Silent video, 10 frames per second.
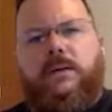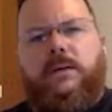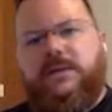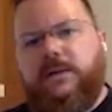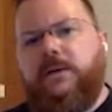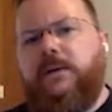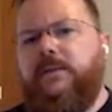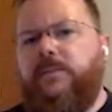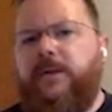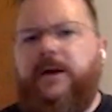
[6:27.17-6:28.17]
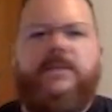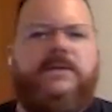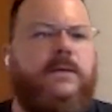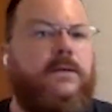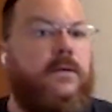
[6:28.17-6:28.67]
I said earlier that
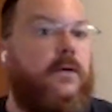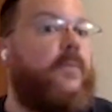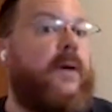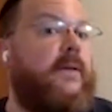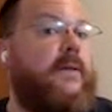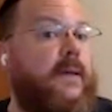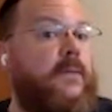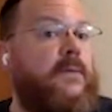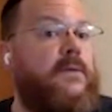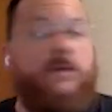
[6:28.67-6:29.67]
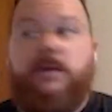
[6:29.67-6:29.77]
Pragmas are not part of the language.